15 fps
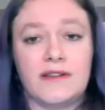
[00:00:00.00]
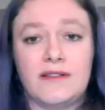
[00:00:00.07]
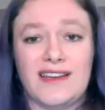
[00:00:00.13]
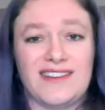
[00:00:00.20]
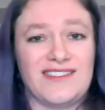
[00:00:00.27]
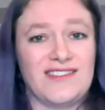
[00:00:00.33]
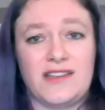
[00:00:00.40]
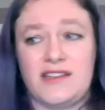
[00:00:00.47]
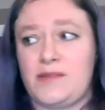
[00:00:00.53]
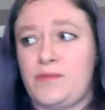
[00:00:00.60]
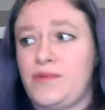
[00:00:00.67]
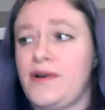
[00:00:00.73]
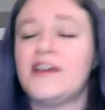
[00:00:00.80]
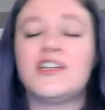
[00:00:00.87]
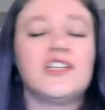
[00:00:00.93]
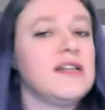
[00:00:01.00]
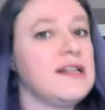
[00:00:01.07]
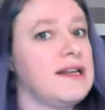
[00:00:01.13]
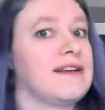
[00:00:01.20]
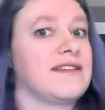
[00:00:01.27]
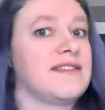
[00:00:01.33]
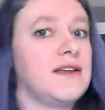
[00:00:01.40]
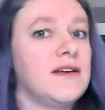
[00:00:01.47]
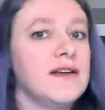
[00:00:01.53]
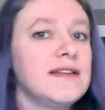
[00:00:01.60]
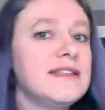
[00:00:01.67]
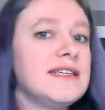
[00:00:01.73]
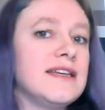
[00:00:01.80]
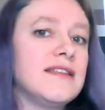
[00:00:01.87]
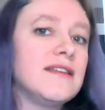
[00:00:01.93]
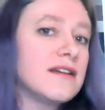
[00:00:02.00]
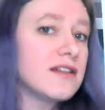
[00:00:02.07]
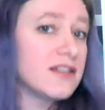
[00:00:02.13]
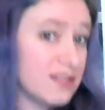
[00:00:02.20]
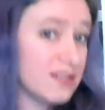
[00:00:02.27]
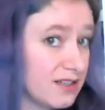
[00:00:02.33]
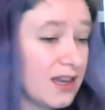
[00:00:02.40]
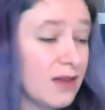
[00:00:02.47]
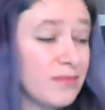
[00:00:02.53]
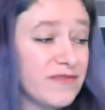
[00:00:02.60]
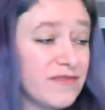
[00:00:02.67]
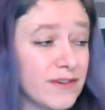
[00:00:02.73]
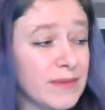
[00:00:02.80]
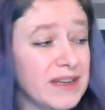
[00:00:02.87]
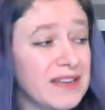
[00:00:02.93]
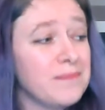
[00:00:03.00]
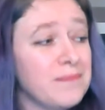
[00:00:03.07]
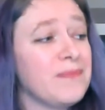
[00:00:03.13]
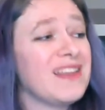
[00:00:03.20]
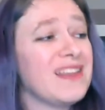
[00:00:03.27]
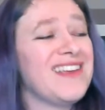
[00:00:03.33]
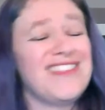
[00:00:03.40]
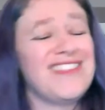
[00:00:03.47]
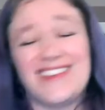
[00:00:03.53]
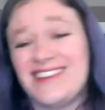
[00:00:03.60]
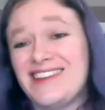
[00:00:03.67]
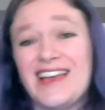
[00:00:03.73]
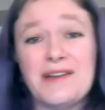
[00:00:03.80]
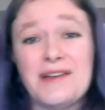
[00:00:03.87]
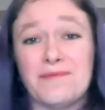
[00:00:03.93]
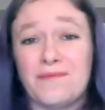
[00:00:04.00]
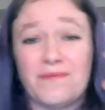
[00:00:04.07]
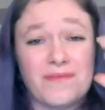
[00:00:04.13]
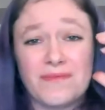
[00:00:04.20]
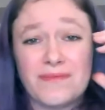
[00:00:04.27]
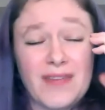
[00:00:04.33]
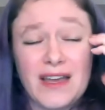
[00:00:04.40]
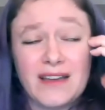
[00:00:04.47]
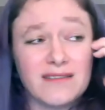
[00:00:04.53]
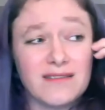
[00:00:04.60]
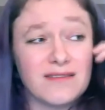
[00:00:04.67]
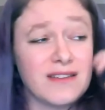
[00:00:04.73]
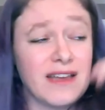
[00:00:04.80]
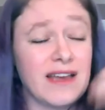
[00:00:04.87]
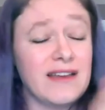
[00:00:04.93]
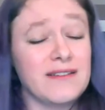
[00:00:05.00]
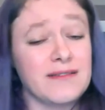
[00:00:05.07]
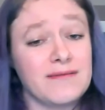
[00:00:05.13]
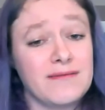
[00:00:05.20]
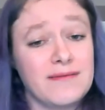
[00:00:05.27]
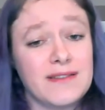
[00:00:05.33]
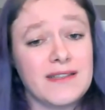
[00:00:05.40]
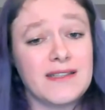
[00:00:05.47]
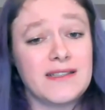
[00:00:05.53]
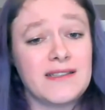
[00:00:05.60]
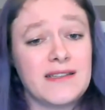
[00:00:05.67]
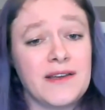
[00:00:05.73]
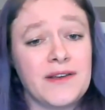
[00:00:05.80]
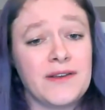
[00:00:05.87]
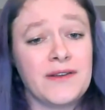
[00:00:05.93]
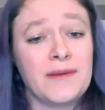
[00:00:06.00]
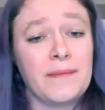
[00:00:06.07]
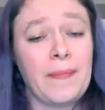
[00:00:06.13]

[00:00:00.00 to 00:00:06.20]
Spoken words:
and the depression and anxiety that can come from it, then yeah. So